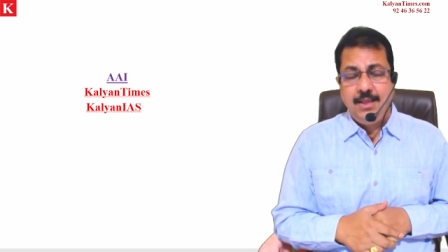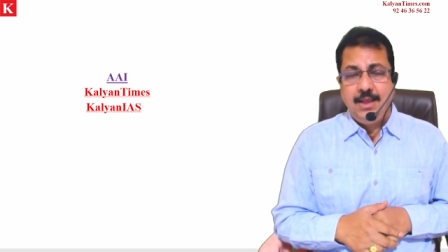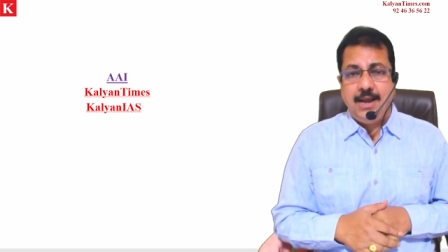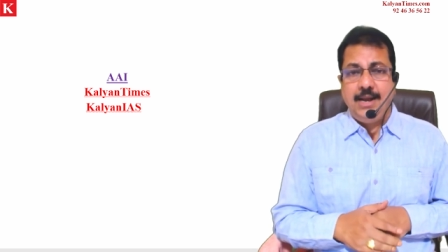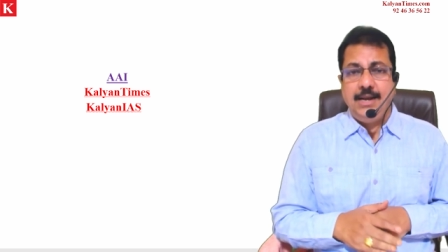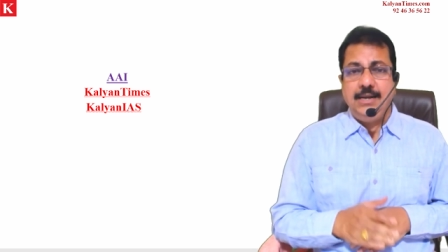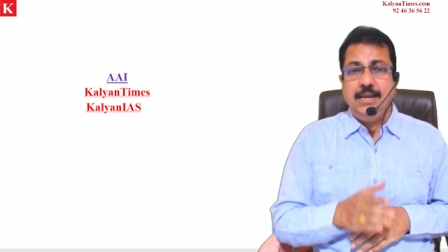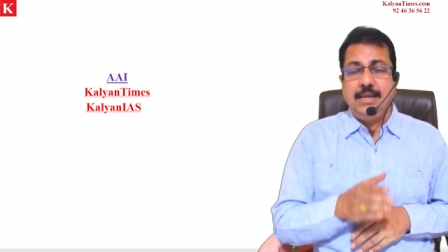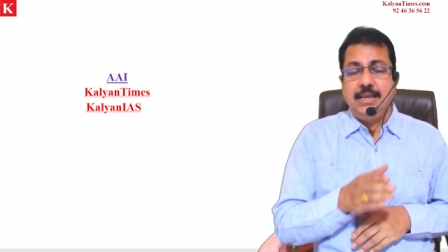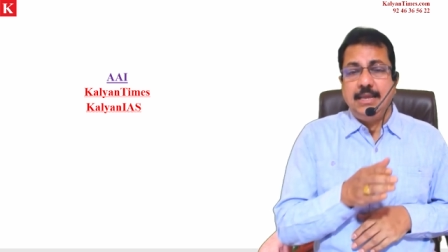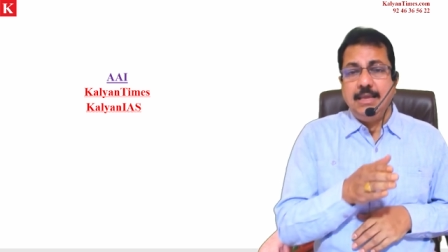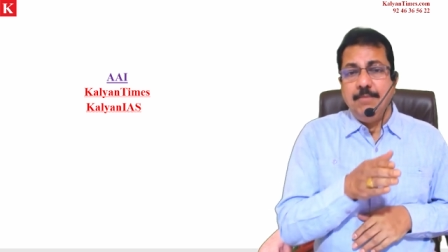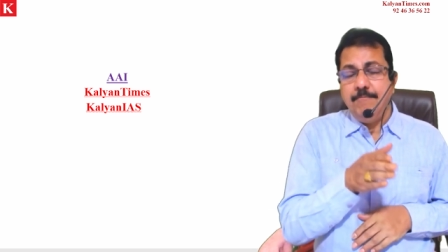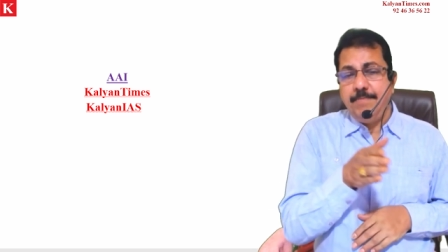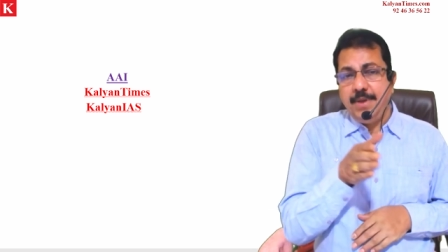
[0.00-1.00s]
and
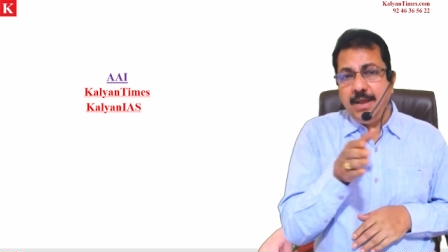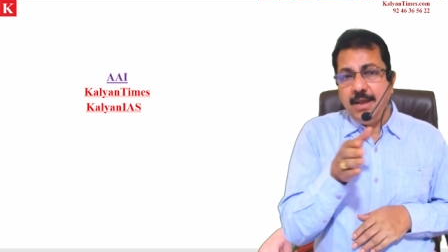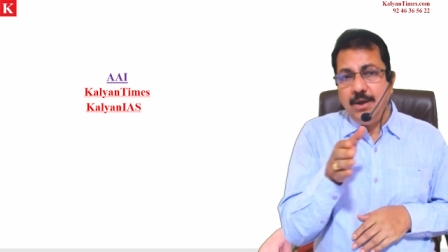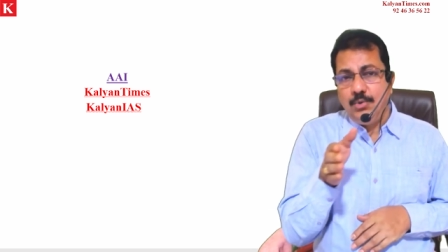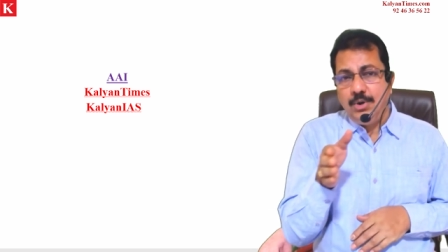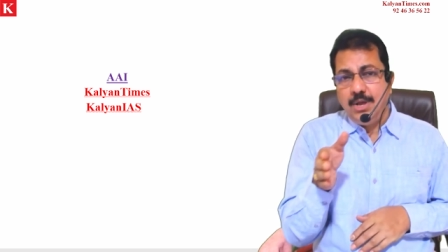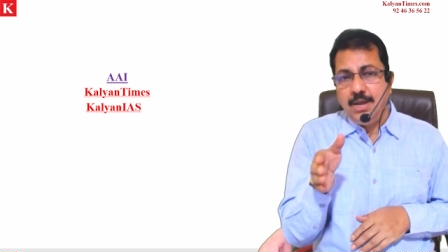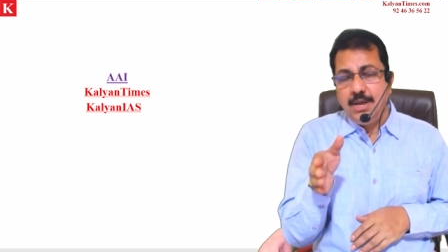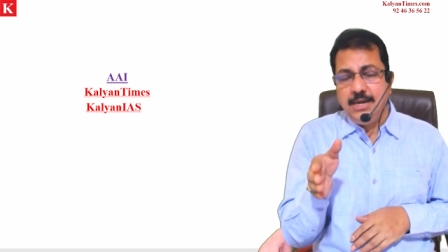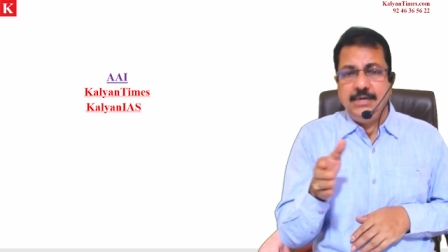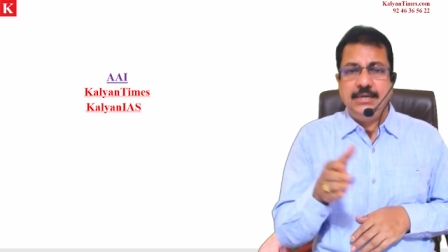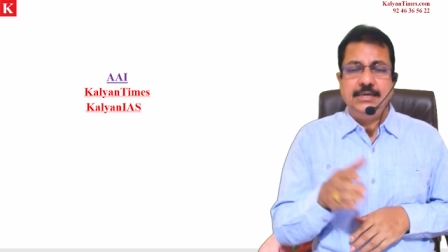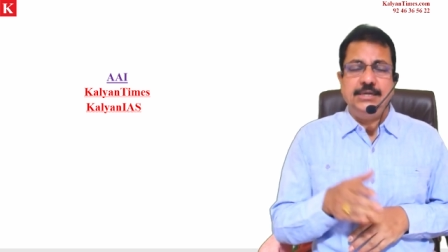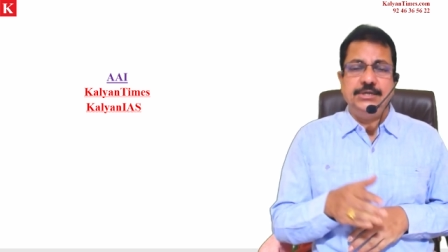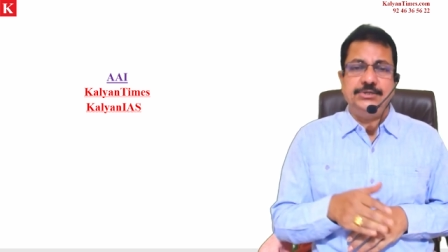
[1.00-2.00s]
Kempegowda
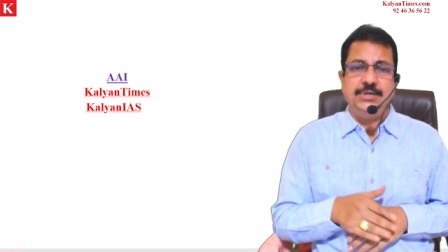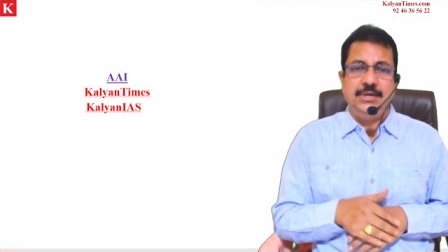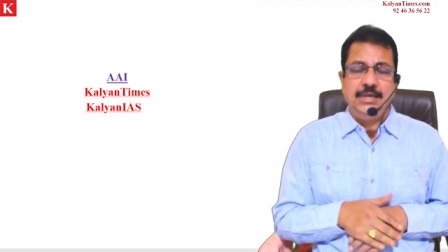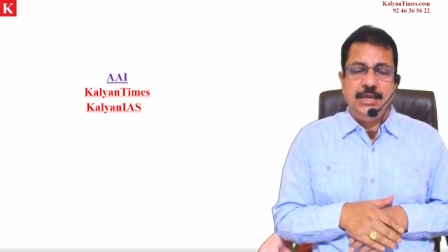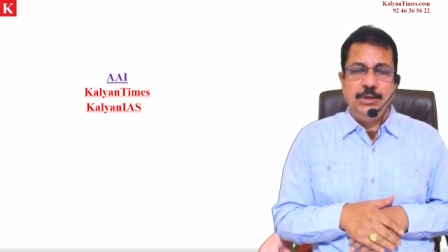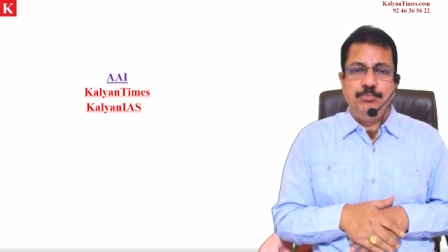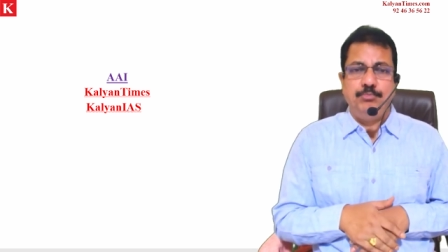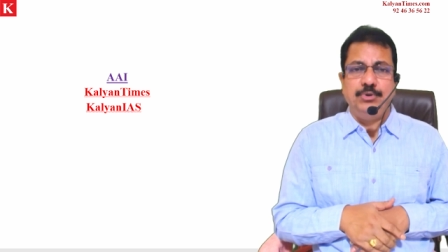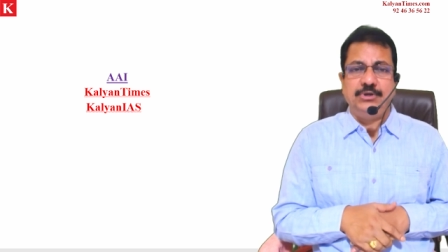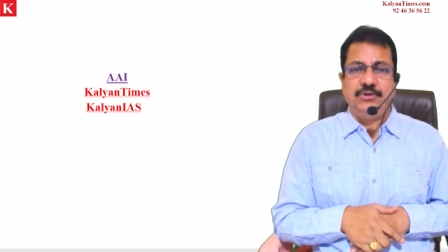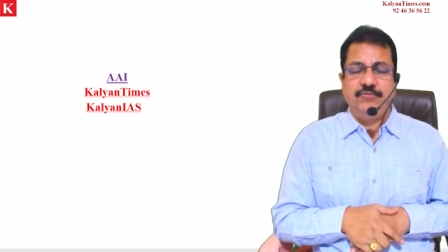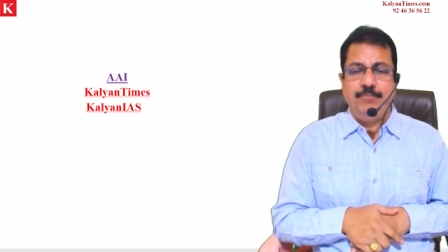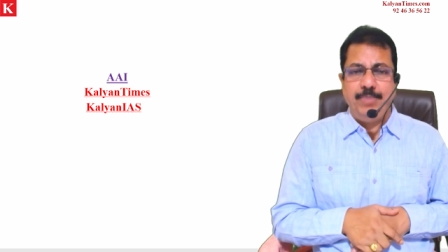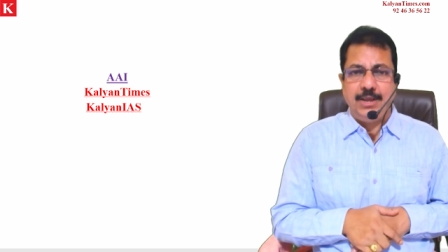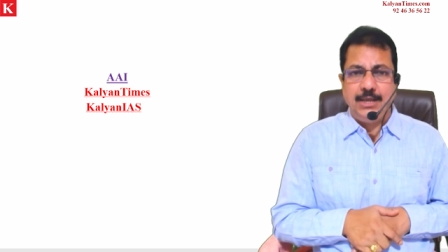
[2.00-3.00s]
International Airport of
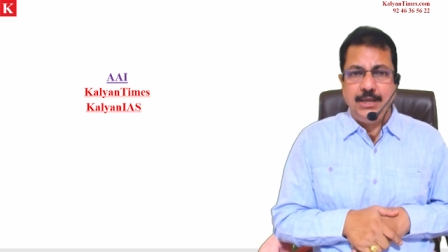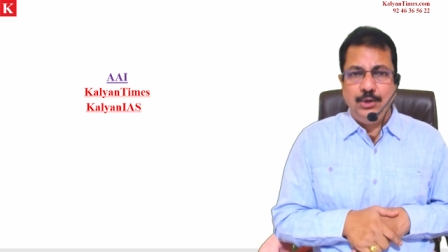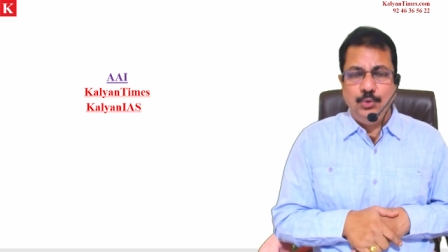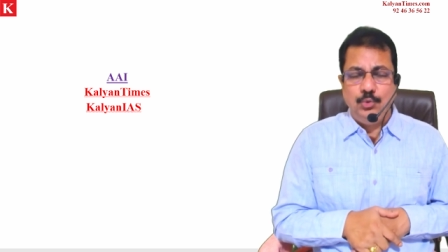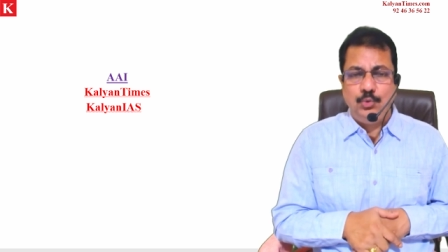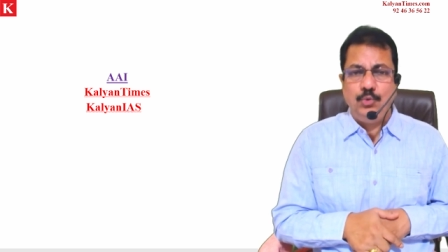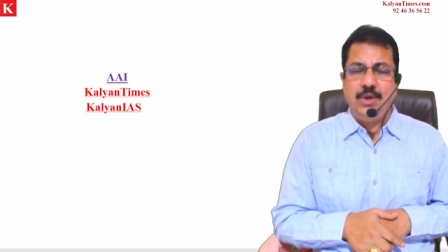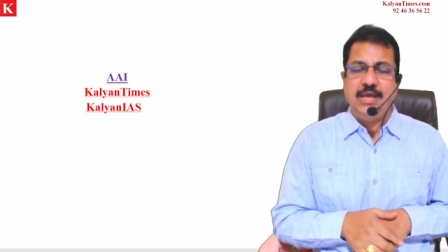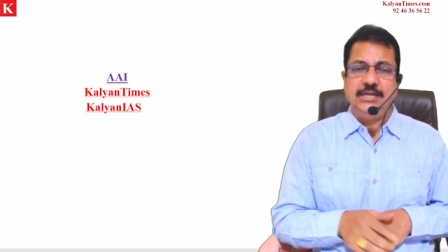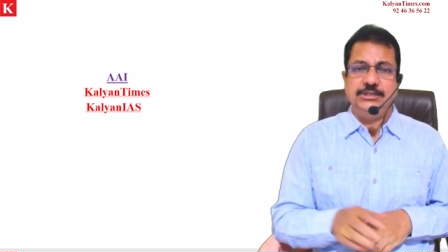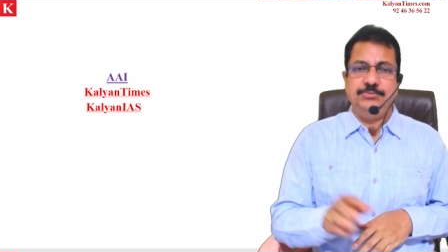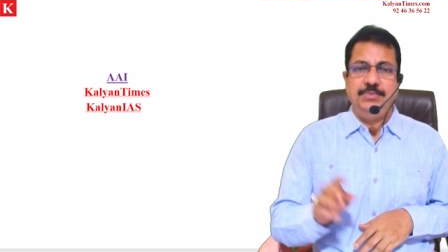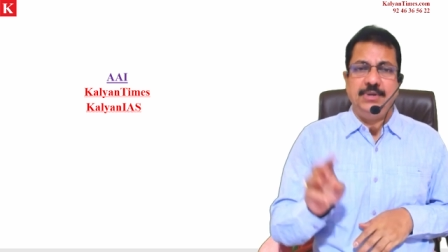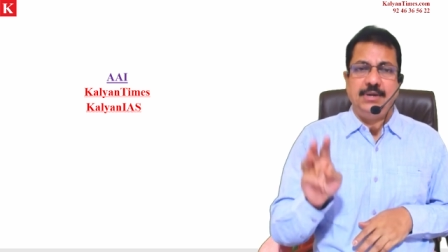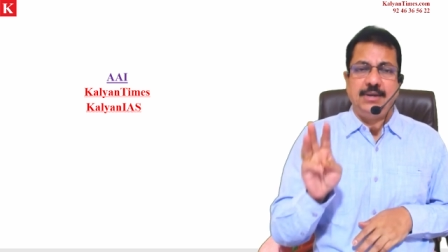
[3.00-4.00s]
Bengaluru has
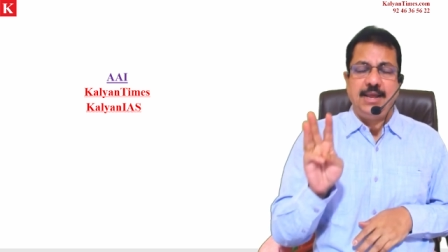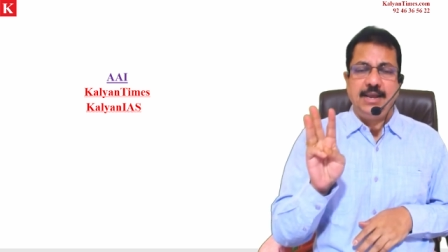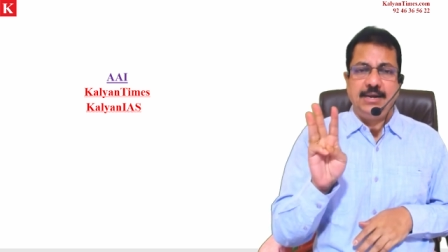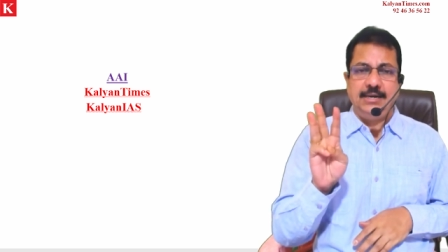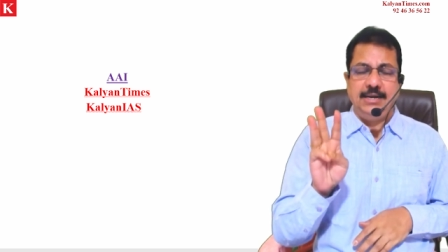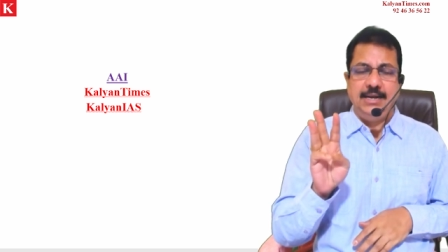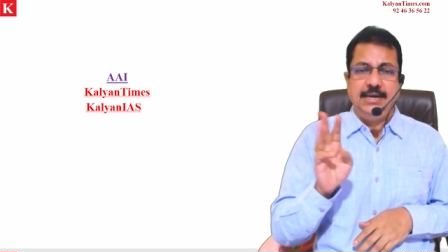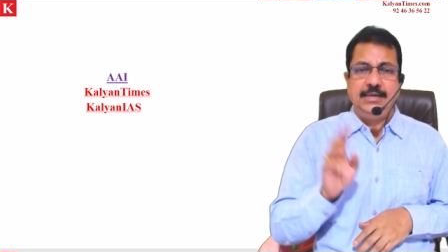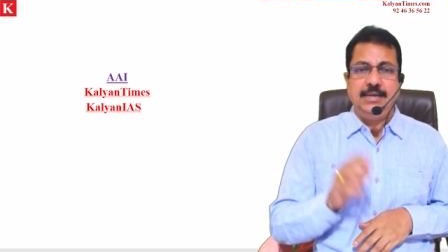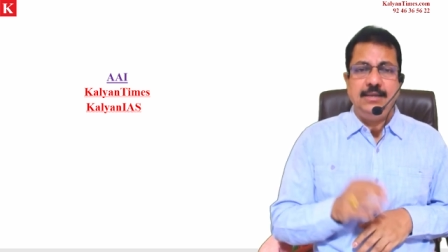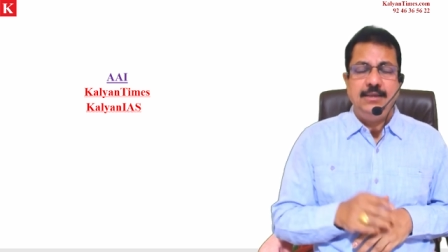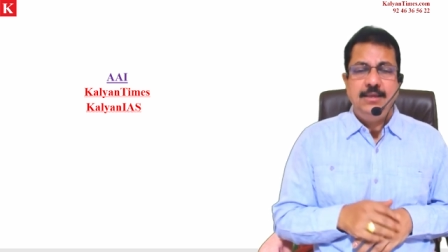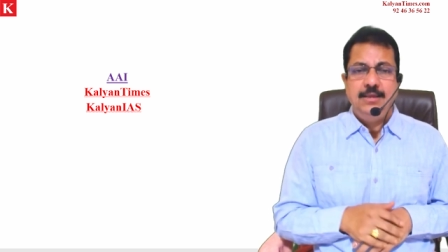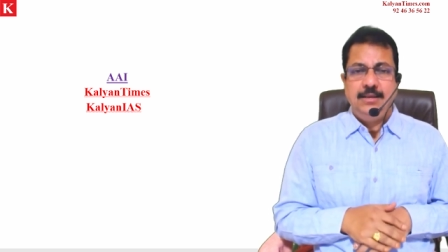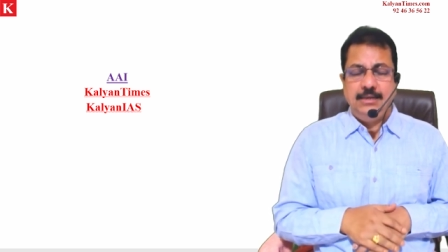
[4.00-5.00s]
been ranked at
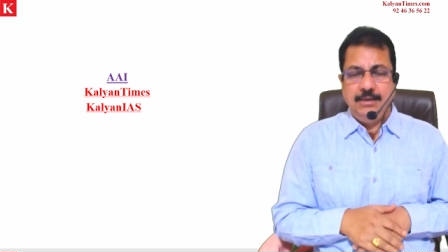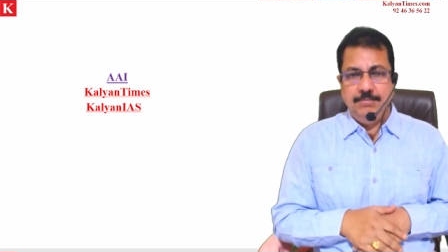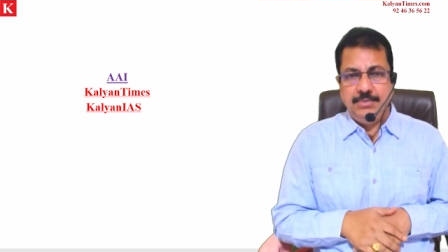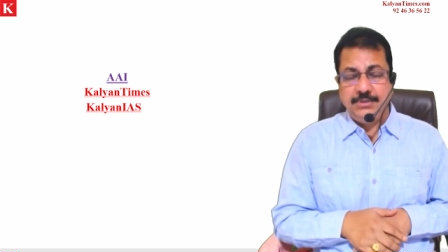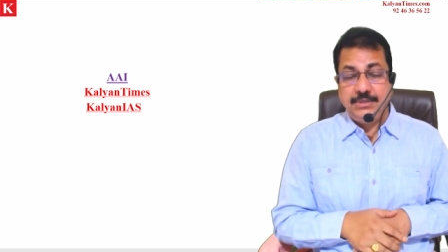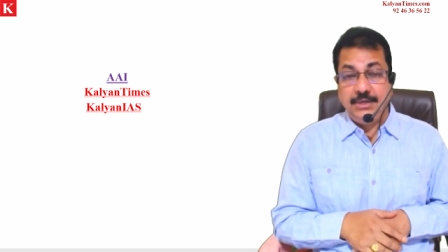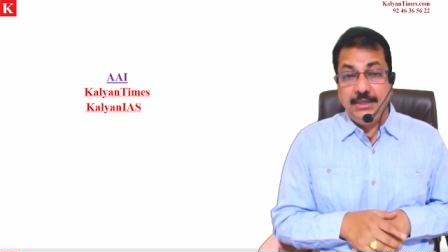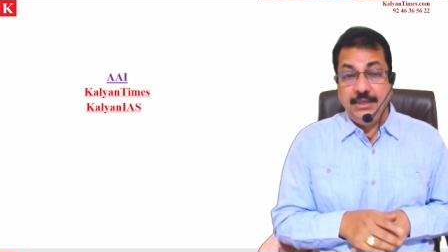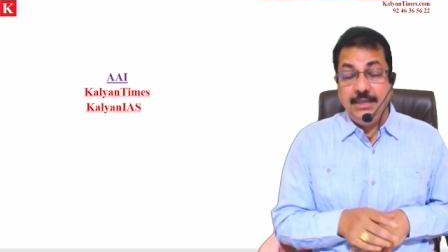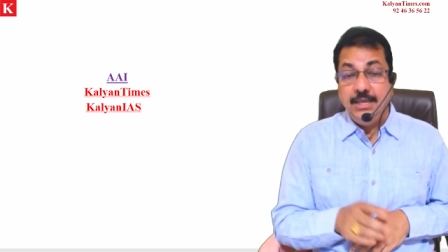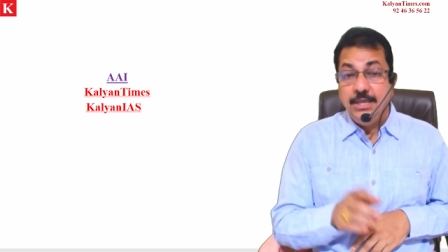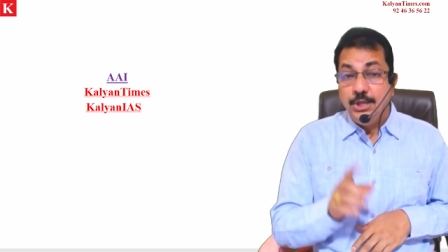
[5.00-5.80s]
number 3